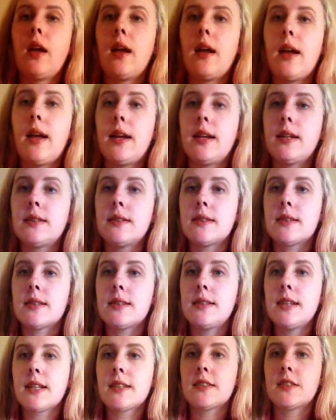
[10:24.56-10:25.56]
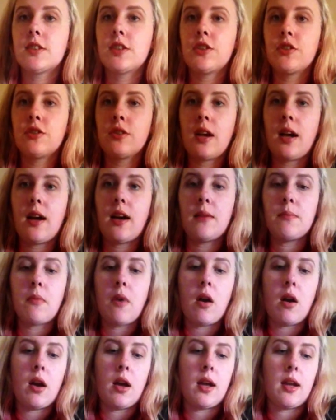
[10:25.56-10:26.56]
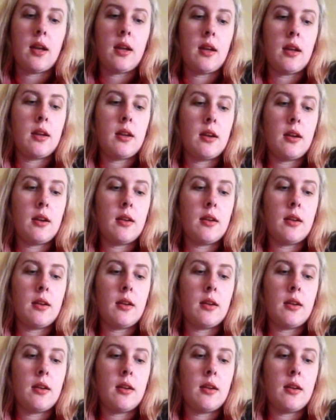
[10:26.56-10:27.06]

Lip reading: And next two are my